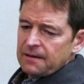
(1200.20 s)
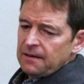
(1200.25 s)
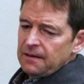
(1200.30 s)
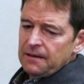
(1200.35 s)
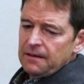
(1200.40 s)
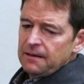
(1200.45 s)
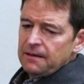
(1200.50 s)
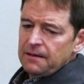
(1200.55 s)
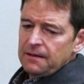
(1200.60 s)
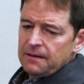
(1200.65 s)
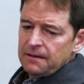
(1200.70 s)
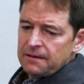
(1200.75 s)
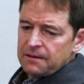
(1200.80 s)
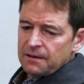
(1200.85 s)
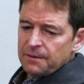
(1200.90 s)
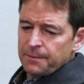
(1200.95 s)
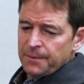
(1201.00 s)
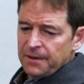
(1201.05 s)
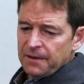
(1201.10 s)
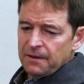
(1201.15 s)
key
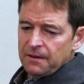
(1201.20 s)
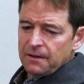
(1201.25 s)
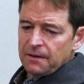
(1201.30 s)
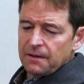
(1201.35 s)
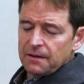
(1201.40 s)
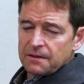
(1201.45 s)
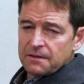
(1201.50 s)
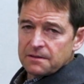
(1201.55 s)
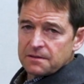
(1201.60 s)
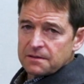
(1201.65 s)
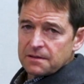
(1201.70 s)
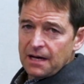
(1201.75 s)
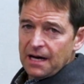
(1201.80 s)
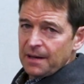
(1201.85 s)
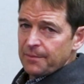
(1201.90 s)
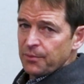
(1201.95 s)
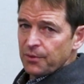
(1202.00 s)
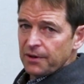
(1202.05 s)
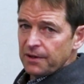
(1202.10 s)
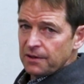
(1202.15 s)
to me is
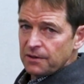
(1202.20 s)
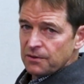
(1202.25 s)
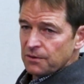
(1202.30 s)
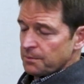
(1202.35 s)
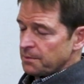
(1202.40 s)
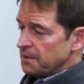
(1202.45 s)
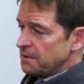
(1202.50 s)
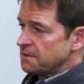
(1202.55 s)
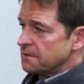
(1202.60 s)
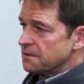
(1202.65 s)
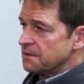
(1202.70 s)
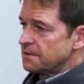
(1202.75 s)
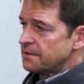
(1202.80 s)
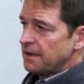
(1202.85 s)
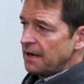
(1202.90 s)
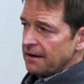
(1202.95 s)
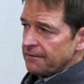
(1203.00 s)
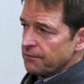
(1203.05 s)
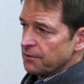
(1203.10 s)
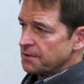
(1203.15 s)
operating your business
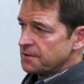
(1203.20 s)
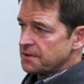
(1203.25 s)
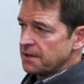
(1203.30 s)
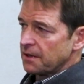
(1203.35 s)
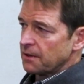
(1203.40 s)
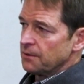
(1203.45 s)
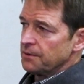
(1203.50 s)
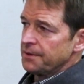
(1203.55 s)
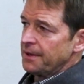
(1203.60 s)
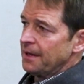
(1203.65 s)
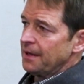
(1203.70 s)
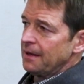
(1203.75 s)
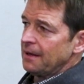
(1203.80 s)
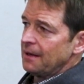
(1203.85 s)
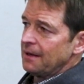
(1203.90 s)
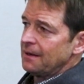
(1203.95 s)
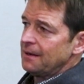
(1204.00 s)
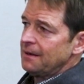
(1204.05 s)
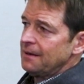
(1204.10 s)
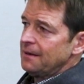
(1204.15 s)
every single
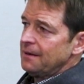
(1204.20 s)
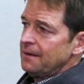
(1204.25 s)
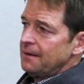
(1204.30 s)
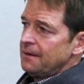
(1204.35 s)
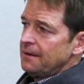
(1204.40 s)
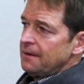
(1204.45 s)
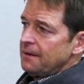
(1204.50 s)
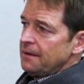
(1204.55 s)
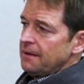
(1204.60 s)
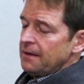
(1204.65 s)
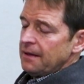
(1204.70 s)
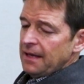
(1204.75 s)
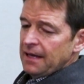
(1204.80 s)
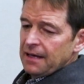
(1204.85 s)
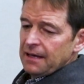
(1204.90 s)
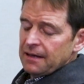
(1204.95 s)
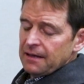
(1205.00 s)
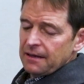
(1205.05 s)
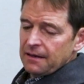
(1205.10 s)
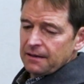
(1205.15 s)
day
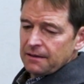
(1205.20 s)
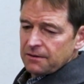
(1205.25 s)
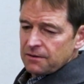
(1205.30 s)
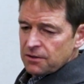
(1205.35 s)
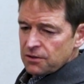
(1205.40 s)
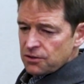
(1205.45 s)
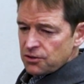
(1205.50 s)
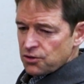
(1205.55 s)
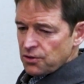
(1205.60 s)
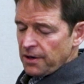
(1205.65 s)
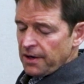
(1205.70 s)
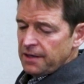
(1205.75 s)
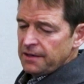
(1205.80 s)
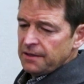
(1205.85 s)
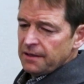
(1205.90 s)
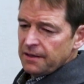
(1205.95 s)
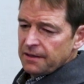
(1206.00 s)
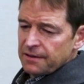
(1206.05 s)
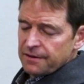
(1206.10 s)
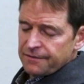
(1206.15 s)
and trying
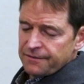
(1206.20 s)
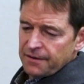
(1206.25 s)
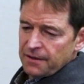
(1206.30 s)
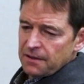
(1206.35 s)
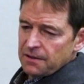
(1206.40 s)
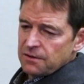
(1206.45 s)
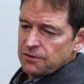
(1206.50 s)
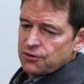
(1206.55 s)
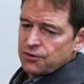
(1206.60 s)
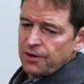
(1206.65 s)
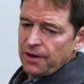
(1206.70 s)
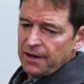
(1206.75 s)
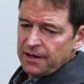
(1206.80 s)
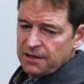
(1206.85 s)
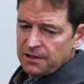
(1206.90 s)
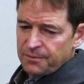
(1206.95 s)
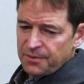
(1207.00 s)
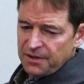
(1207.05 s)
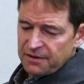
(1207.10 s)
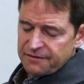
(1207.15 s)
to innovate,
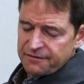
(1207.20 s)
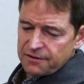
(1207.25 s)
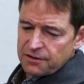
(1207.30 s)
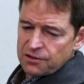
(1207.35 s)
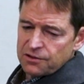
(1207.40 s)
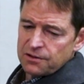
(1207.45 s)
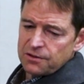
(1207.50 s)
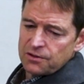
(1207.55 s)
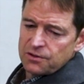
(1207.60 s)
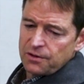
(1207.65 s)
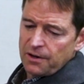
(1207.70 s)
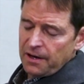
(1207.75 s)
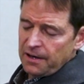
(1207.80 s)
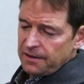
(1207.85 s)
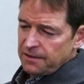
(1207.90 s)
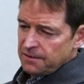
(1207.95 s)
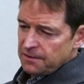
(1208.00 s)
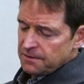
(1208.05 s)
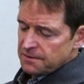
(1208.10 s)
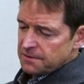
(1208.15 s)
trying to be efficient, trying
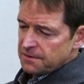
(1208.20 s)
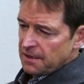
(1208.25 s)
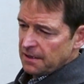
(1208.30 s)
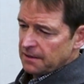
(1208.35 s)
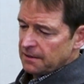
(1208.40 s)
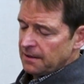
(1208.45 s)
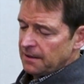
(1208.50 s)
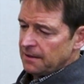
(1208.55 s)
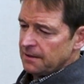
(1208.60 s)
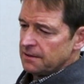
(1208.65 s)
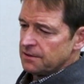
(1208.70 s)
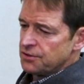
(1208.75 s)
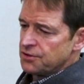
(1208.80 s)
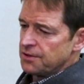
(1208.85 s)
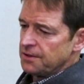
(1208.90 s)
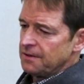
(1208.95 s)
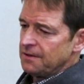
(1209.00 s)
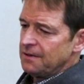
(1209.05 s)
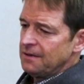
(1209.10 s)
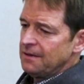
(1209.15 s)
to use
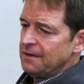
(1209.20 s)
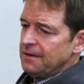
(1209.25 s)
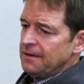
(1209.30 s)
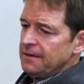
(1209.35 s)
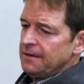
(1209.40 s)
technology,